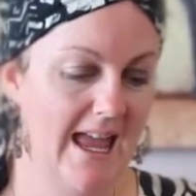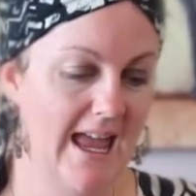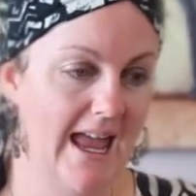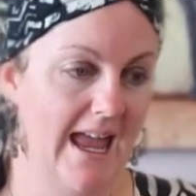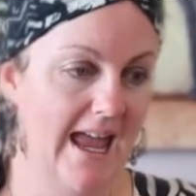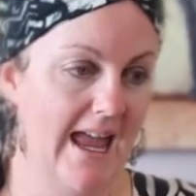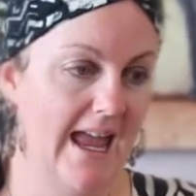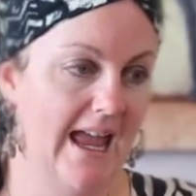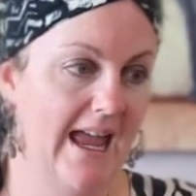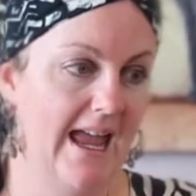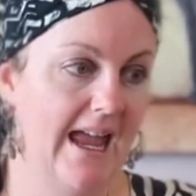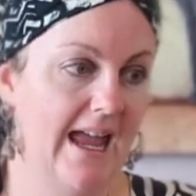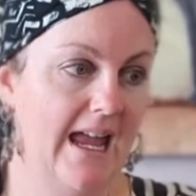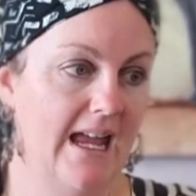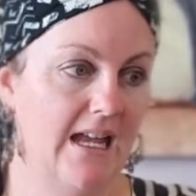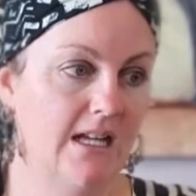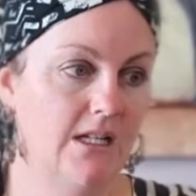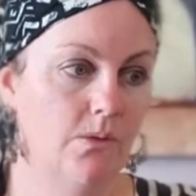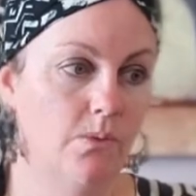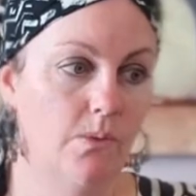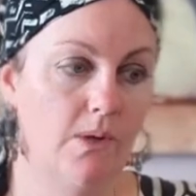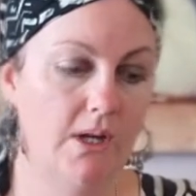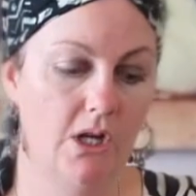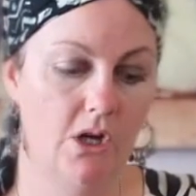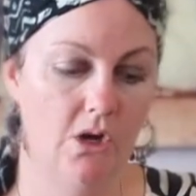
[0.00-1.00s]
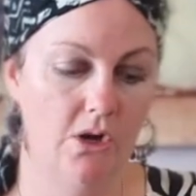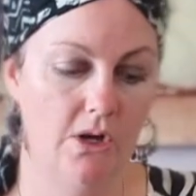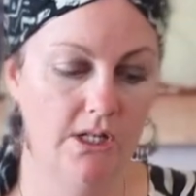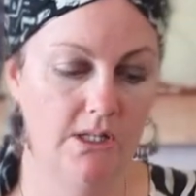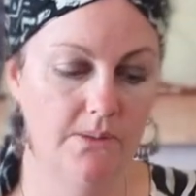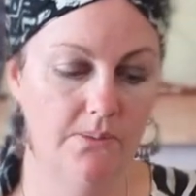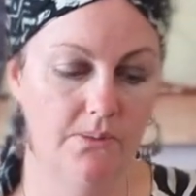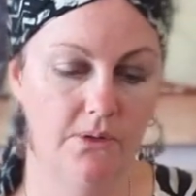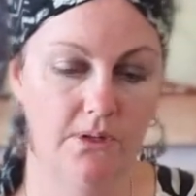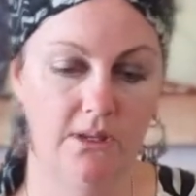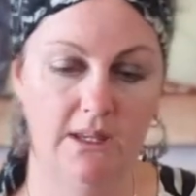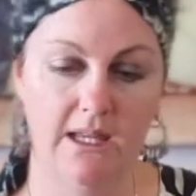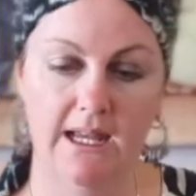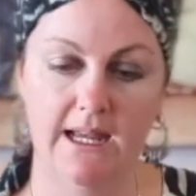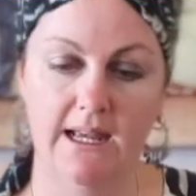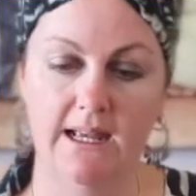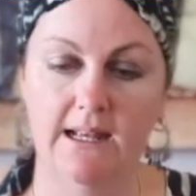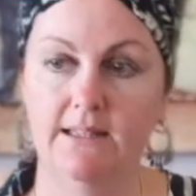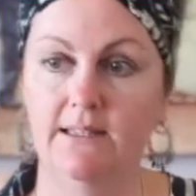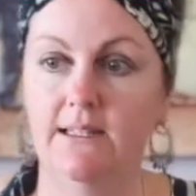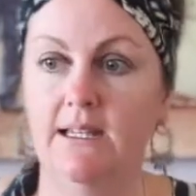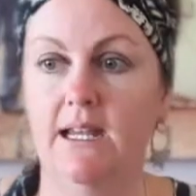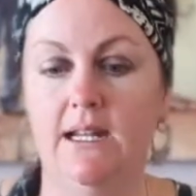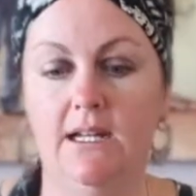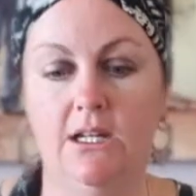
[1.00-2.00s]
And we're going to put
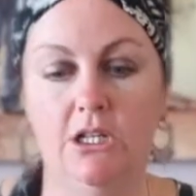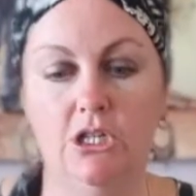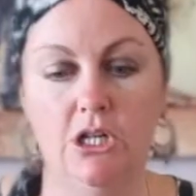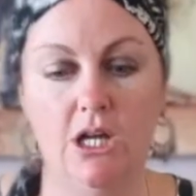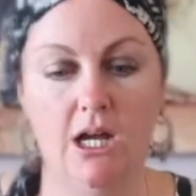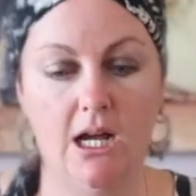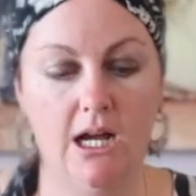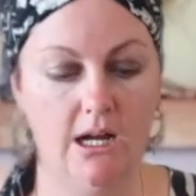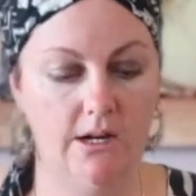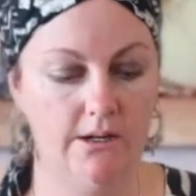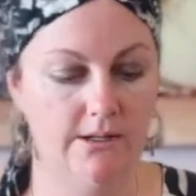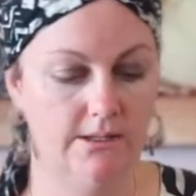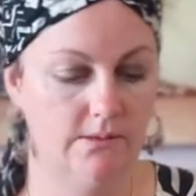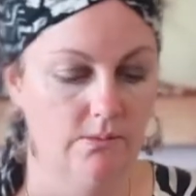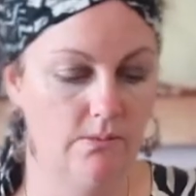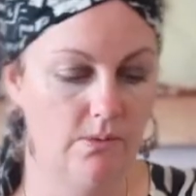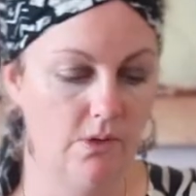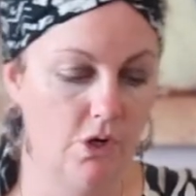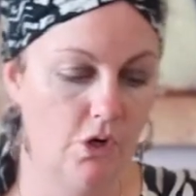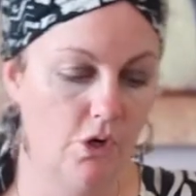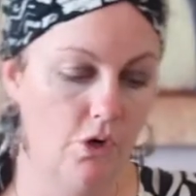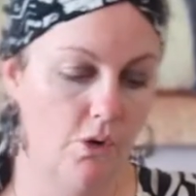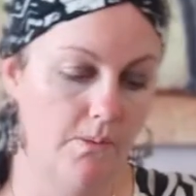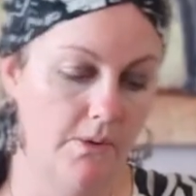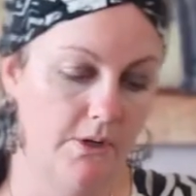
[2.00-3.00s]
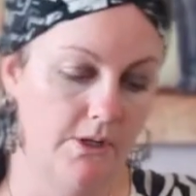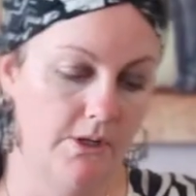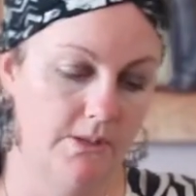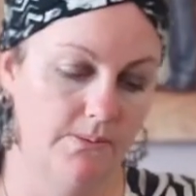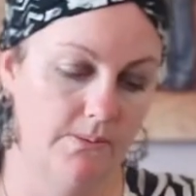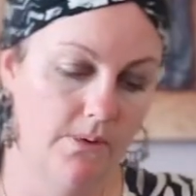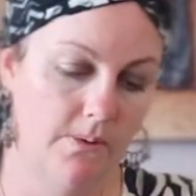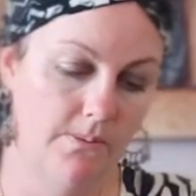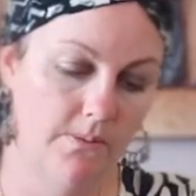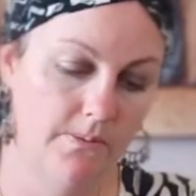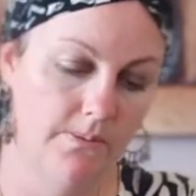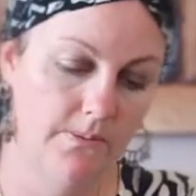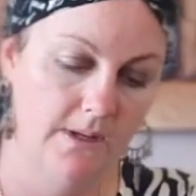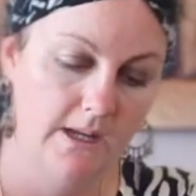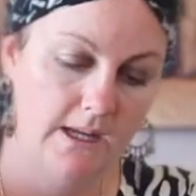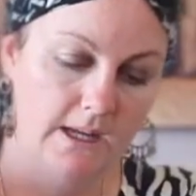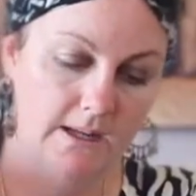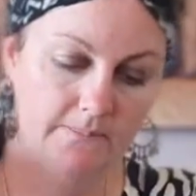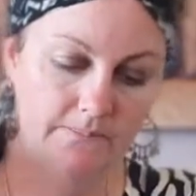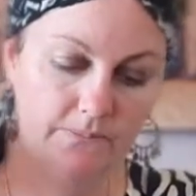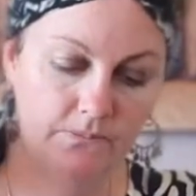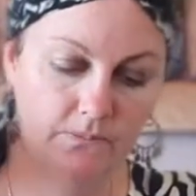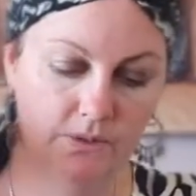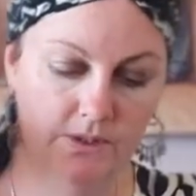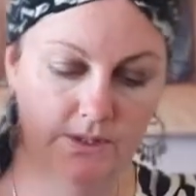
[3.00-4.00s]
these in a jar as well, most
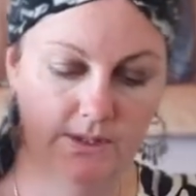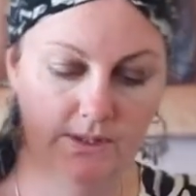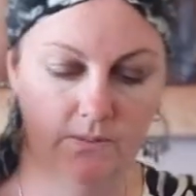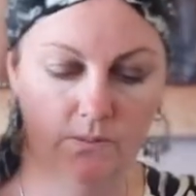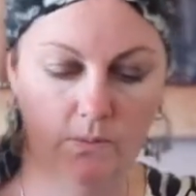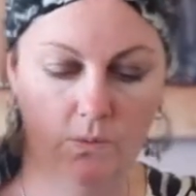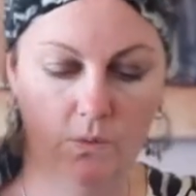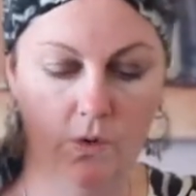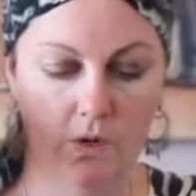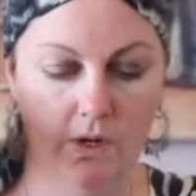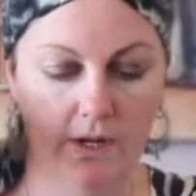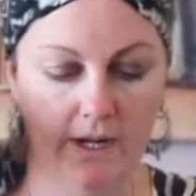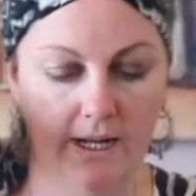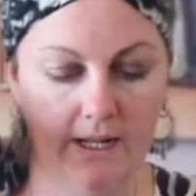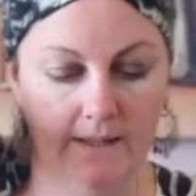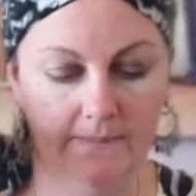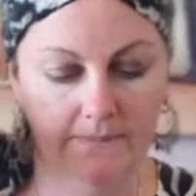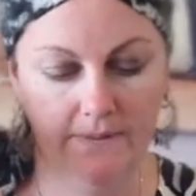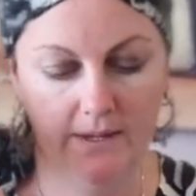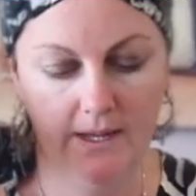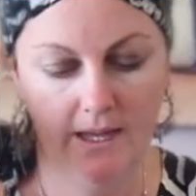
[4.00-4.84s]
probably, with some water.